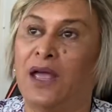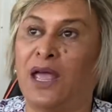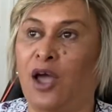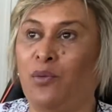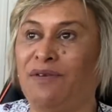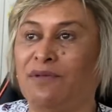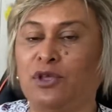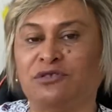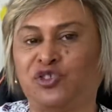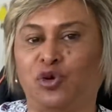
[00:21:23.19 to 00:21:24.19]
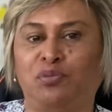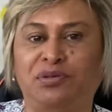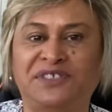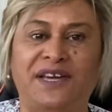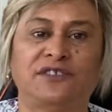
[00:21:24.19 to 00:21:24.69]
However, you're still
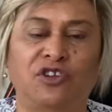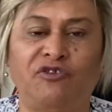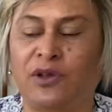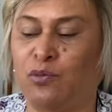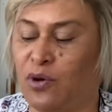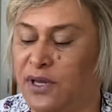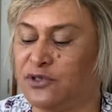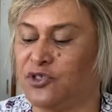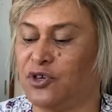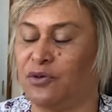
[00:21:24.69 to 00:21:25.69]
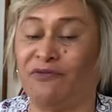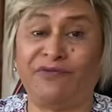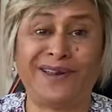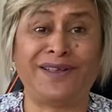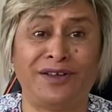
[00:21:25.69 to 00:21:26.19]
productive and wanting to do and
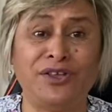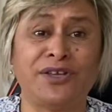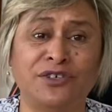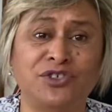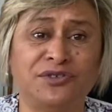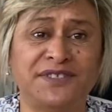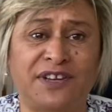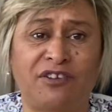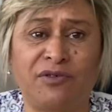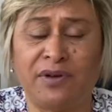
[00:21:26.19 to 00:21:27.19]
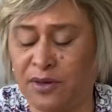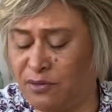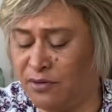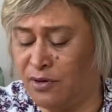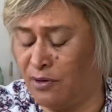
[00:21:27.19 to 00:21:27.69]
feeling like you can do stuff
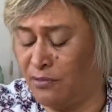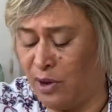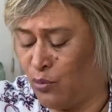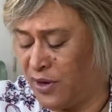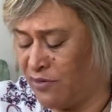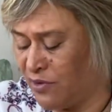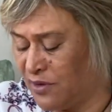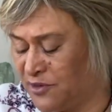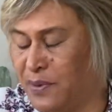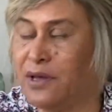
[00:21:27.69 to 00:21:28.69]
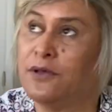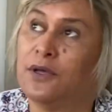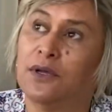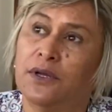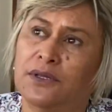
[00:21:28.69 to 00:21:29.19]
around whatever it is, but
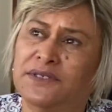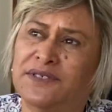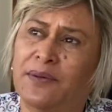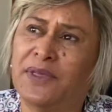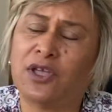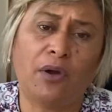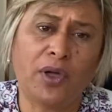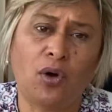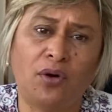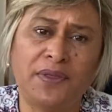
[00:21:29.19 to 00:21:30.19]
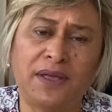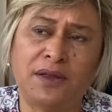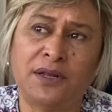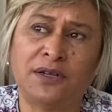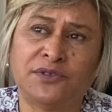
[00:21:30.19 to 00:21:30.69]
there's something going on there,
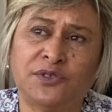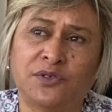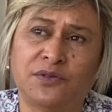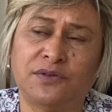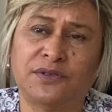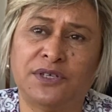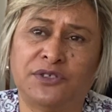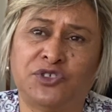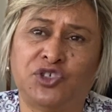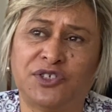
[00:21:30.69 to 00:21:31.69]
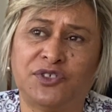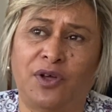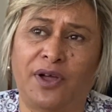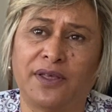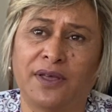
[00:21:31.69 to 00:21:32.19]
and it's just
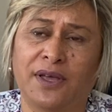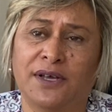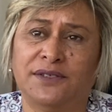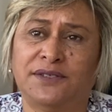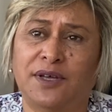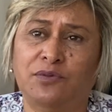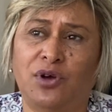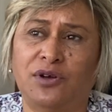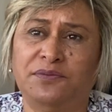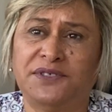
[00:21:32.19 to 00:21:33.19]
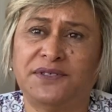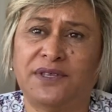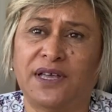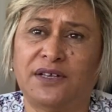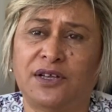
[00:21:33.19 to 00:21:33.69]
like sometimes
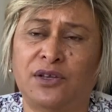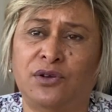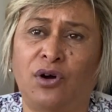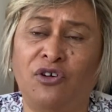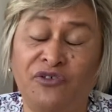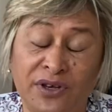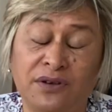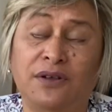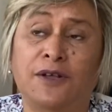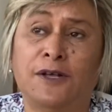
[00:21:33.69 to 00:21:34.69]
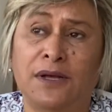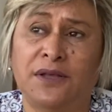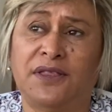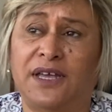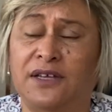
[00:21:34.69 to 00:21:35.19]
that, and often
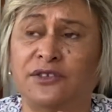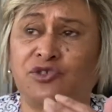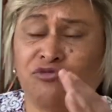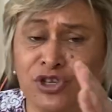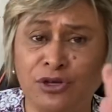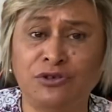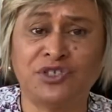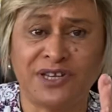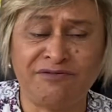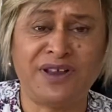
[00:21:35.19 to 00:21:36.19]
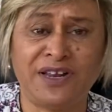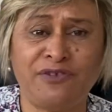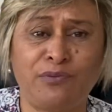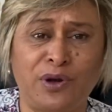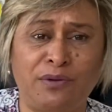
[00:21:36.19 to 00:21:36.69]
that is usually
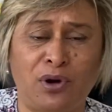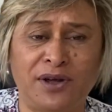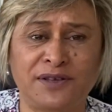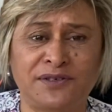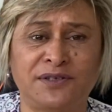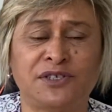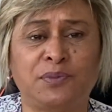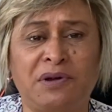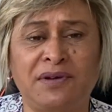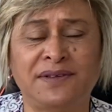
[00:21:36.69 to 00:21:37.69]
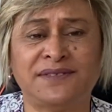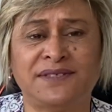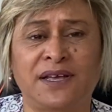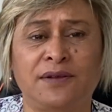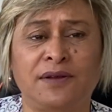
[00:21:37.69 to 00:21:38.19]
really, when in my experience
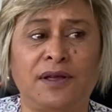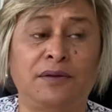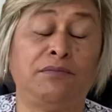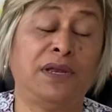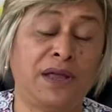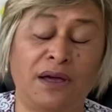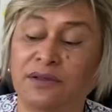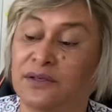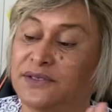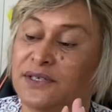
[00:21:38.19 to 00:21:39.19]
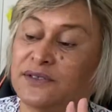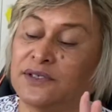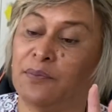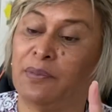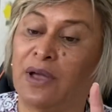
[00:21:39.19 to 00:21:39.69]
and many others,
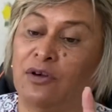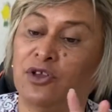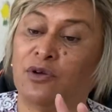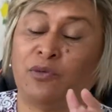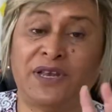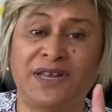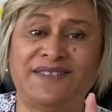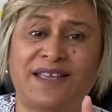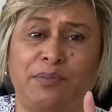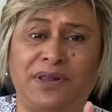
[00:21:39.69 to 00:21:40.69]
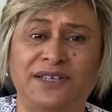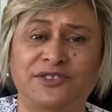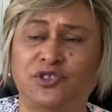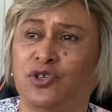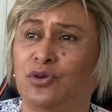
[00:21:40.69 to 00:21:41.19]
it's about, we need that
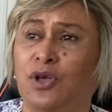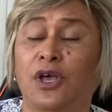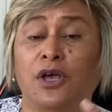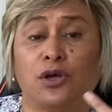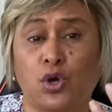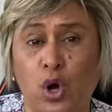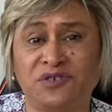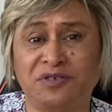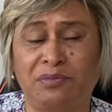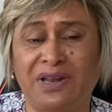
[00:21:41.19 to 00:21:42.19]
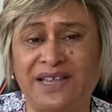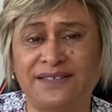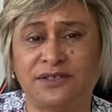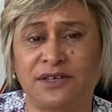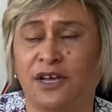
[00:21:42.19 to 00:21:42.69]
place to
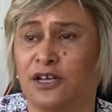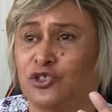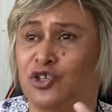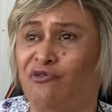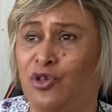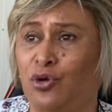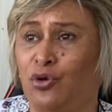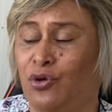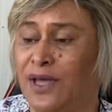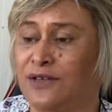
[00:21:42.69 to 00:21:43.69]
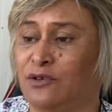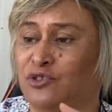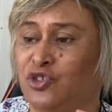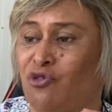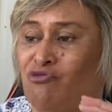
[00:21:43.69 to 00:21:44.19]
contemplate, to view, and
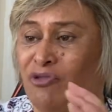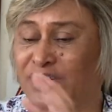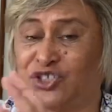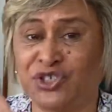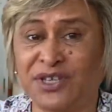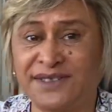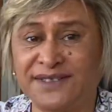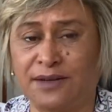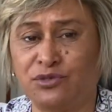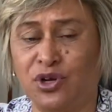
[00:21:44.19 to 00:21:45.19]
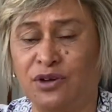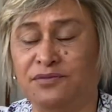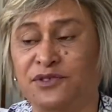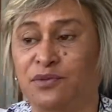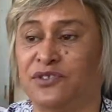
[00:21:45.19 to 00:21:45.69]
not to rush things
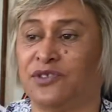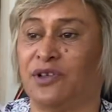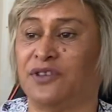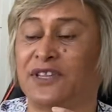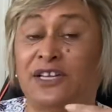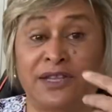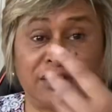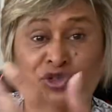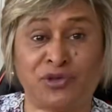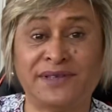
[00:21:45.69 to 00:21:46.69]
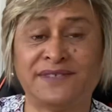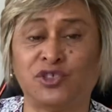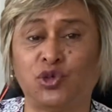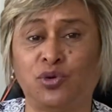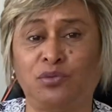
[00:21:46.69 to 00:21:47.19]
sometimes, where it's like that in that
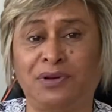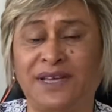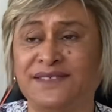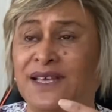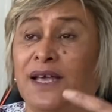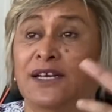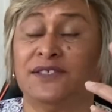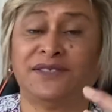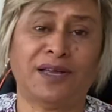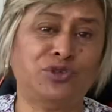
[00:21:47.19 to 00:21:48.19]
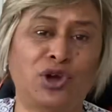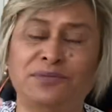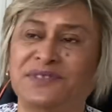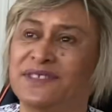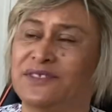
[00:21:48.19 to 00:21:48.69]
transitional place.
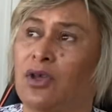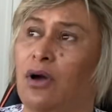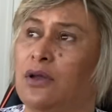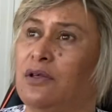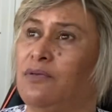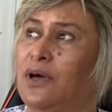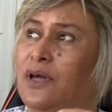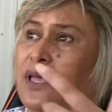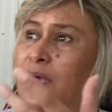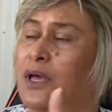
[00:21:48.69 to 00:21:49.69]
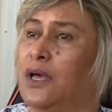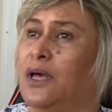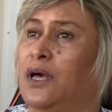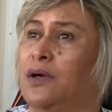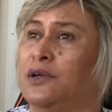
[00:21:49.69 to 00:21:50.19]
Sometimes it's kind of like,
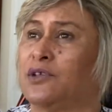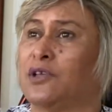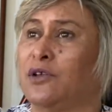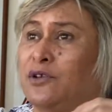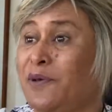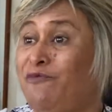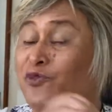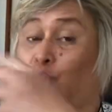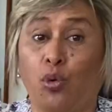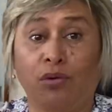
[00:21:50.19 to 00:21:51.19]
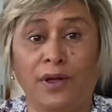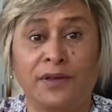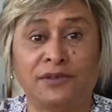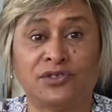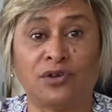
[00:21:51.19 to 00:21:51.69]
it can go vroom,
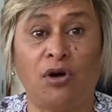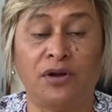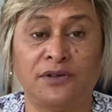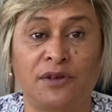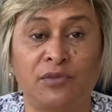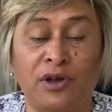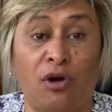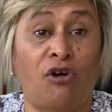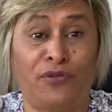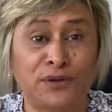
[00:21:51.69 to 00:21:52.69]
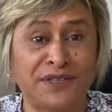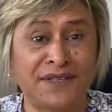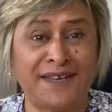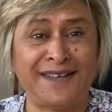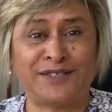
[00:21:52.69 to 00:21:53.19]
and it's gone, and we're off on to
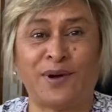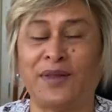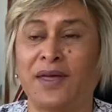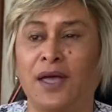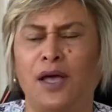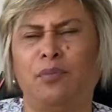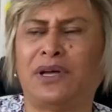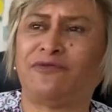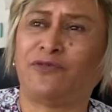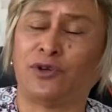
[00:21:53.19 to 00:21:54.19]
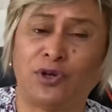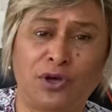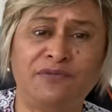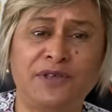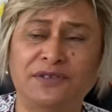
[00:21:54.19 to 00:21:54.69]
the next one. But for a
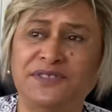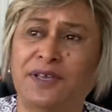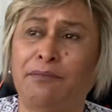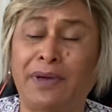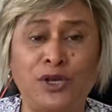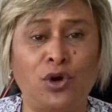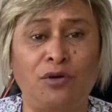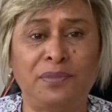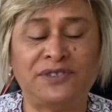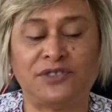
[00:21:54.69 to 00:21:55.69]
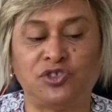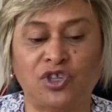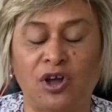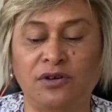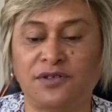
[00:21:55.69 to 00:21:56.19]
lot of you, it may not be. So
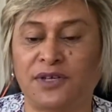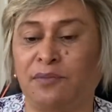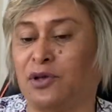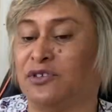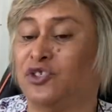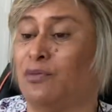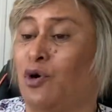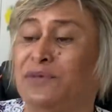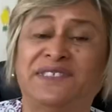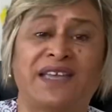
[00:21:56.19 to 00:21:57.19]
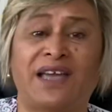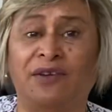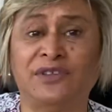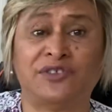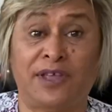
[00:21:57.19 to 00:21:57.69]
don't, because you might be seeing
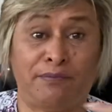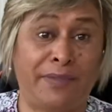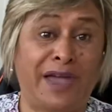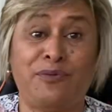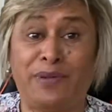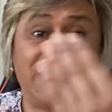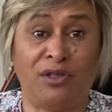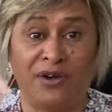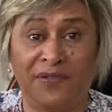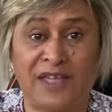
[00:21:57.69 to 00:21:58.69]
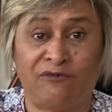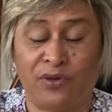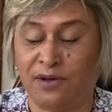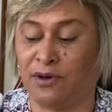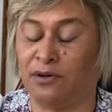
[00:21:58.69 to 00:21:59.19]
others, it may be like that
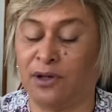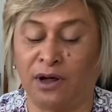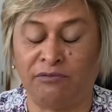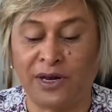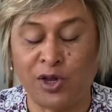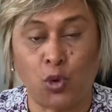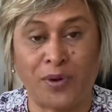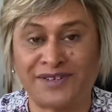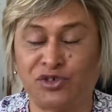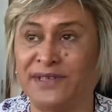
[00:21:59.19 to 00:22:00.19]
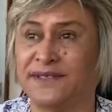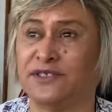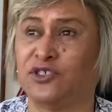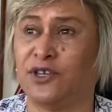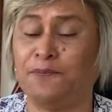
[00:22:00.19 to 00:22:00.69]
for them, a really quick
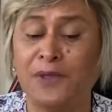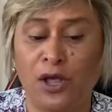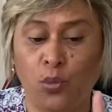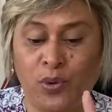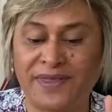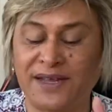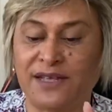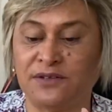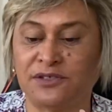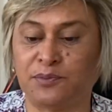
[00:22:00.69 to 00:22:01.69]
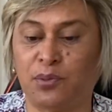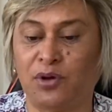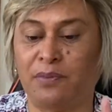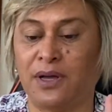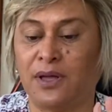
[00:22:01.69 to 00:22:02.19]
transition when they get to this
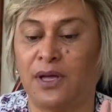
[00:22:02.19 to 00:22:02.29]
point, but